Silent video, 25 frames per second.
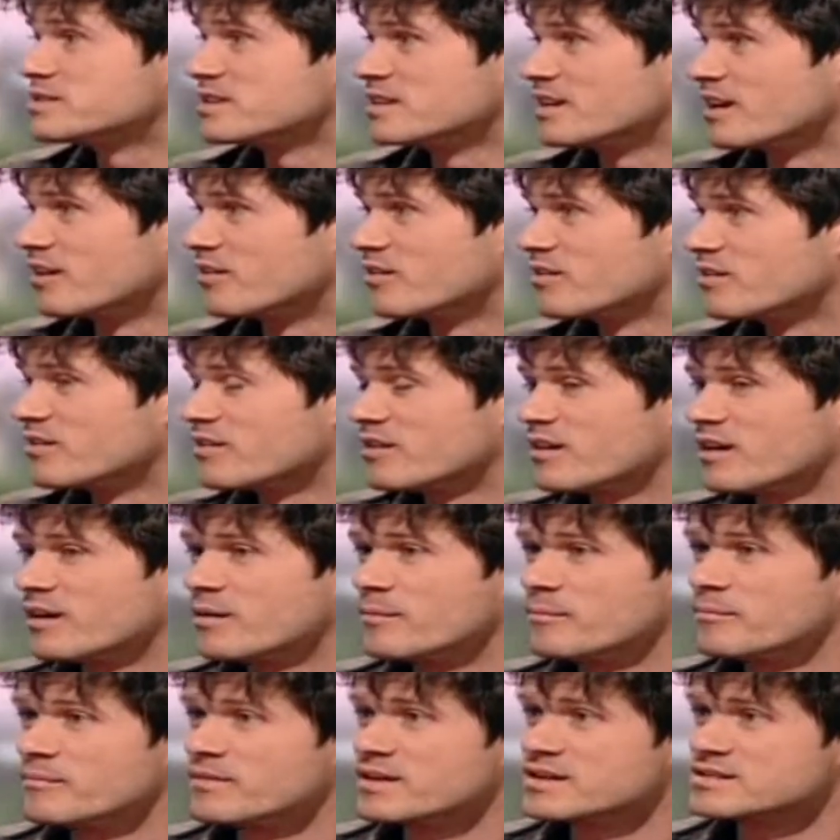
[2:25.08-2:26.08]
you know,
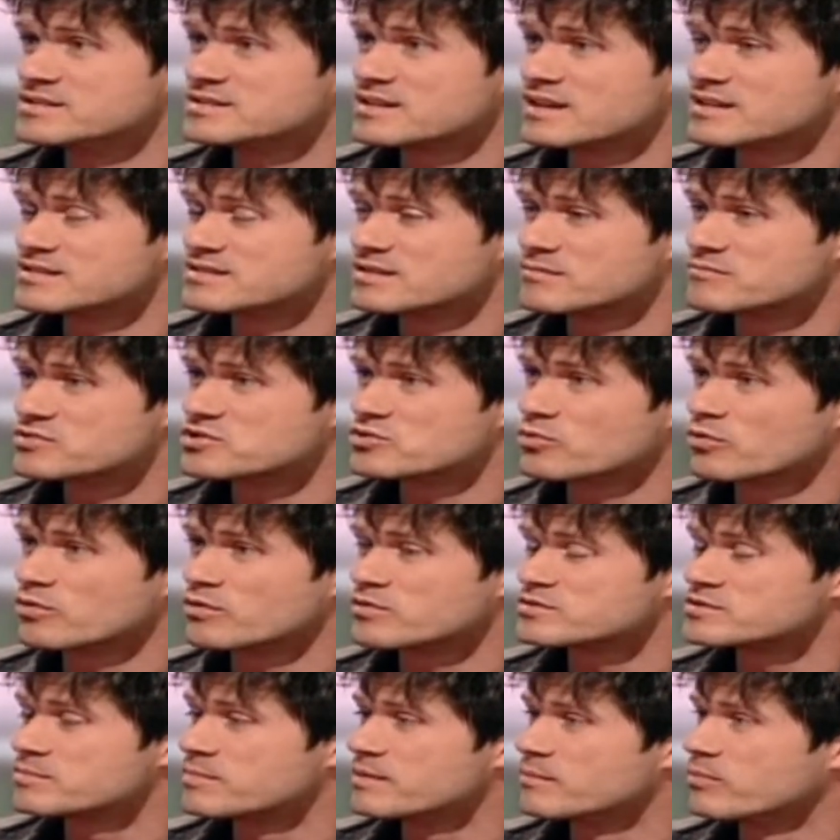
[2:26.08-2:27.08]
um, as, as, I'm sure
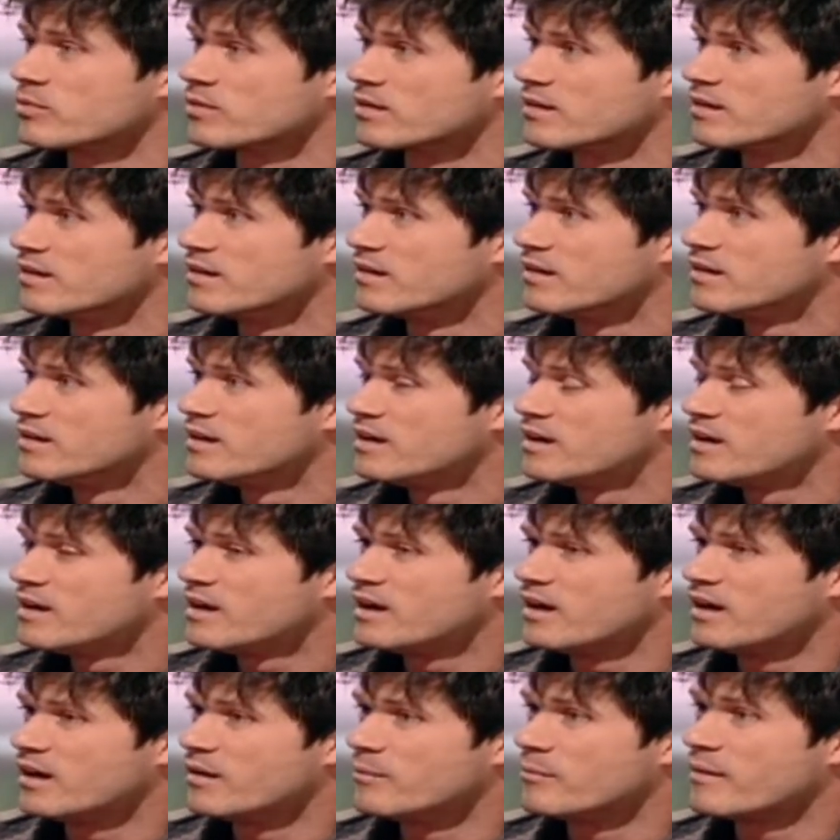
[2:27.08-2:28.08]
lots of people uh,
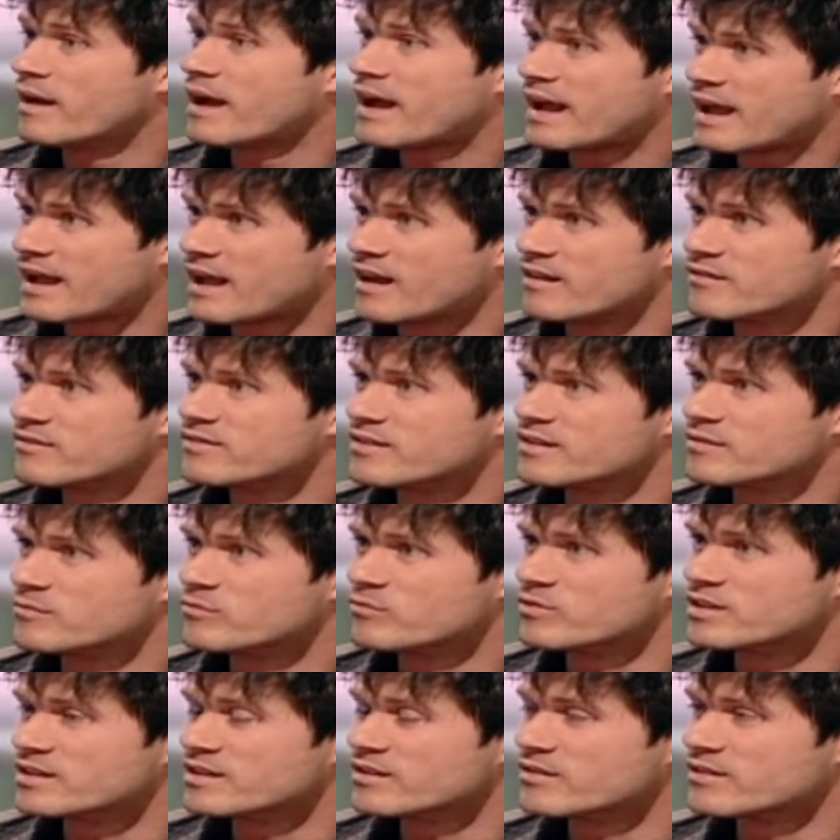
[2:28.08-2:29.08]
um, have,
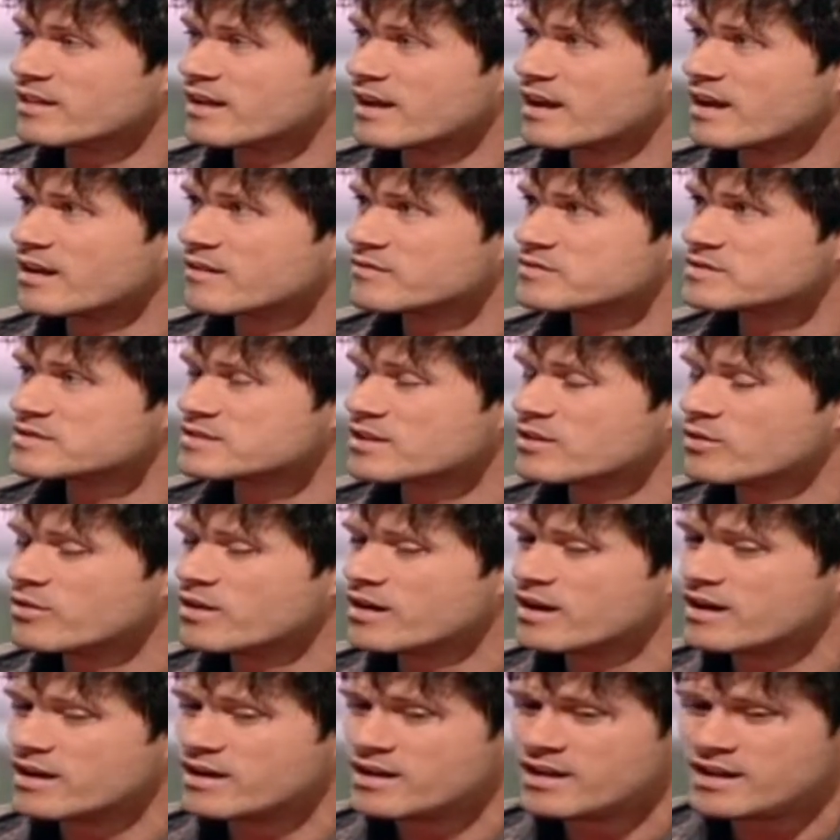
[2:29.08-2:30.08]
and we know they have. So
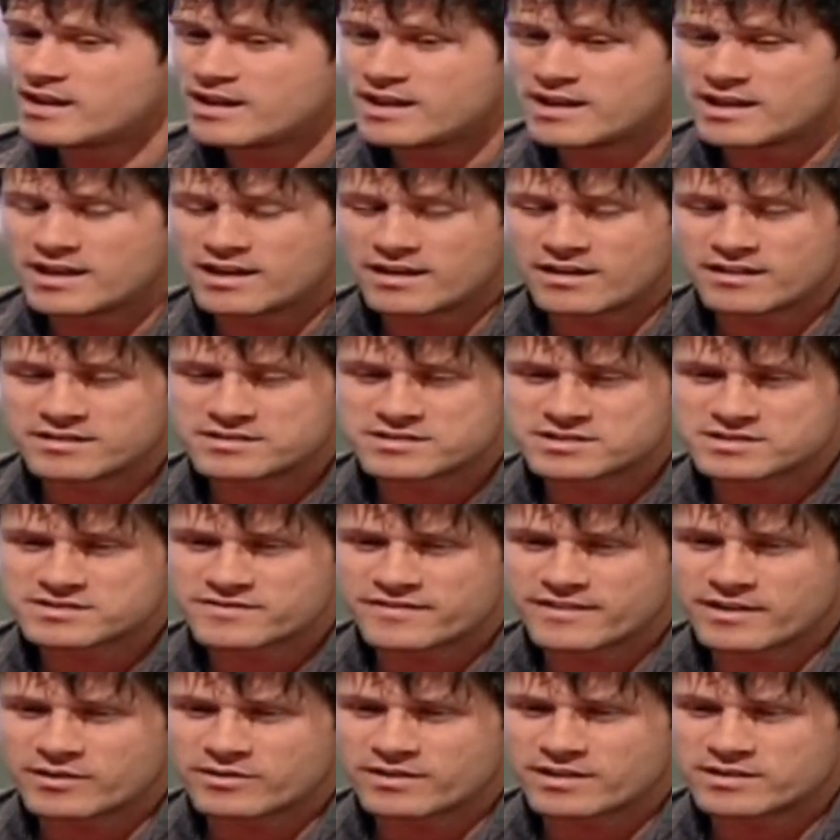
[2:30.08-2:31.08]
uh, I just
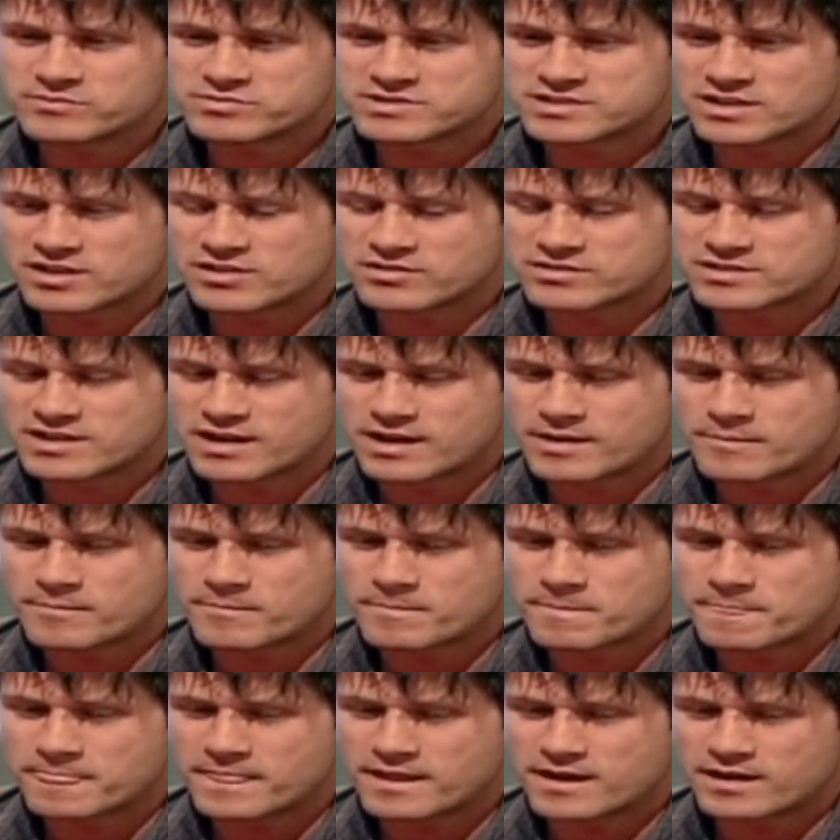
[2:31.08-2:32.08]
felt it was a good
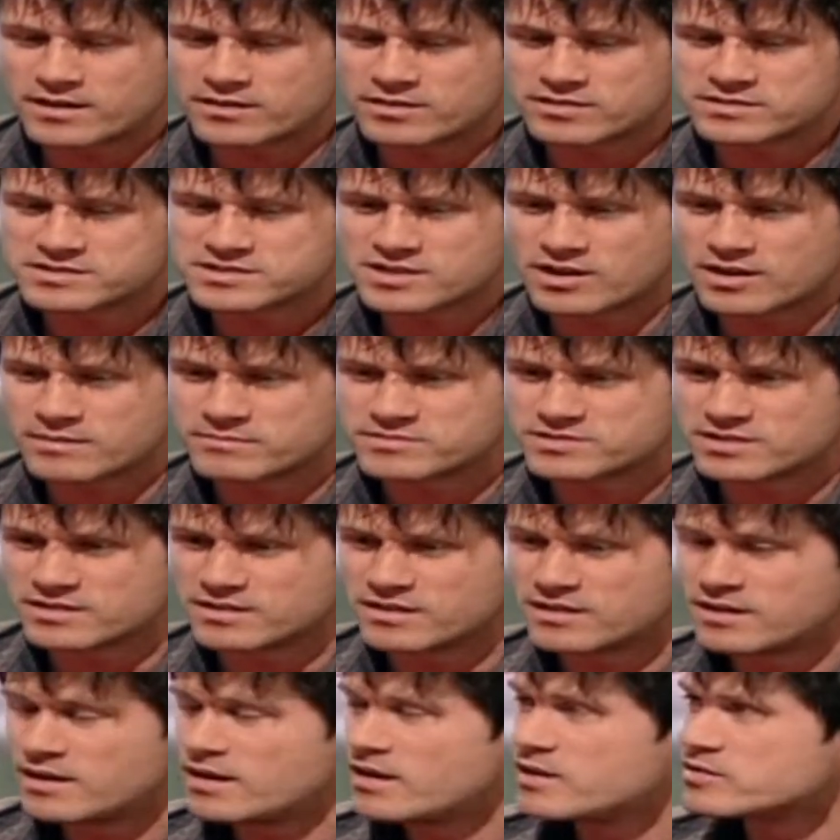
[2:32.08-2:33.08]
um, a good time
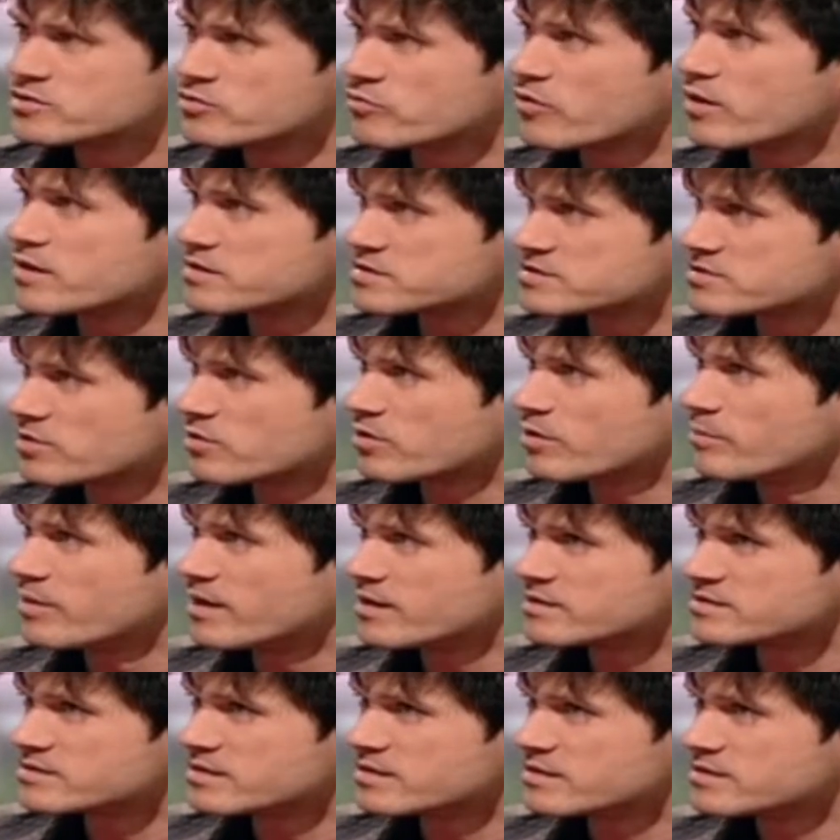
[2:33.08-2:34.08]
to. To write a song
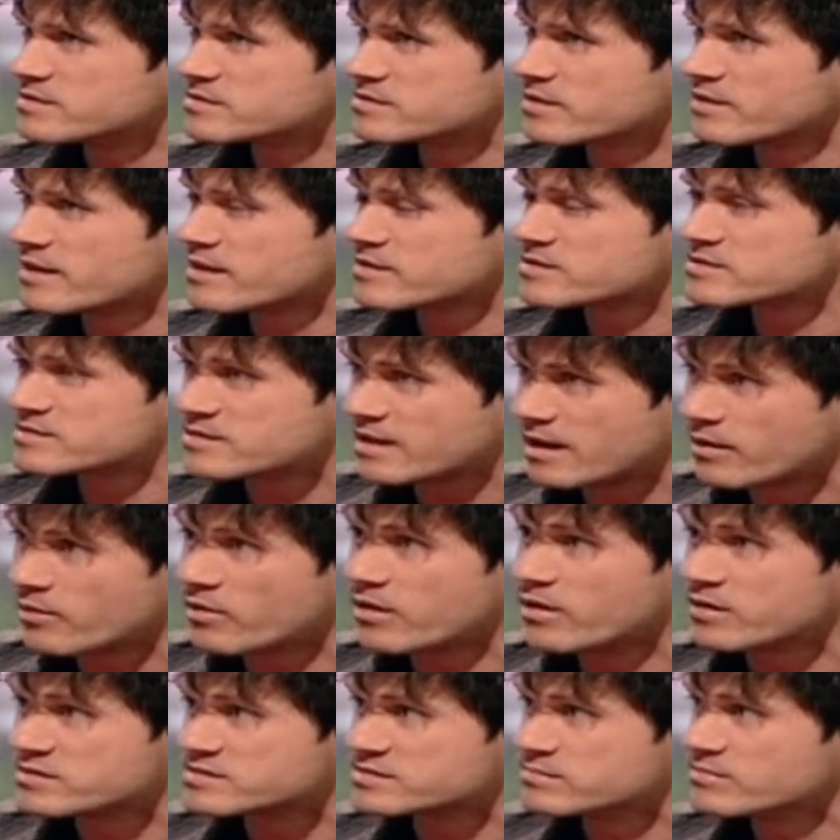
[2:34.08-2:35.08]
about it, so yeah. that's how
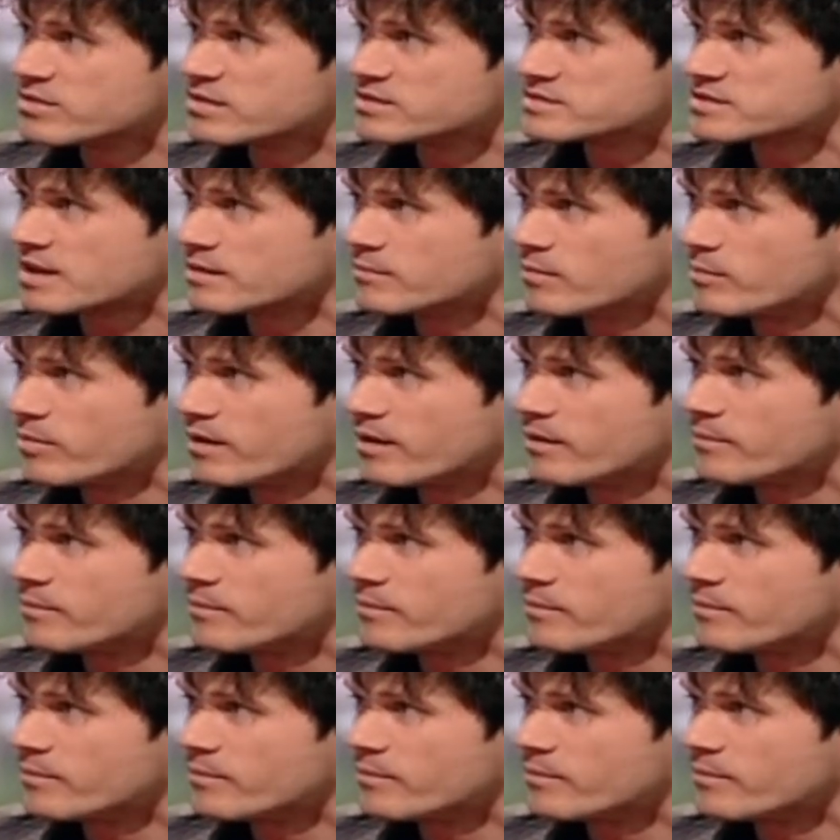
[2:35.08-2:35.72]
Hearts and Minds came about.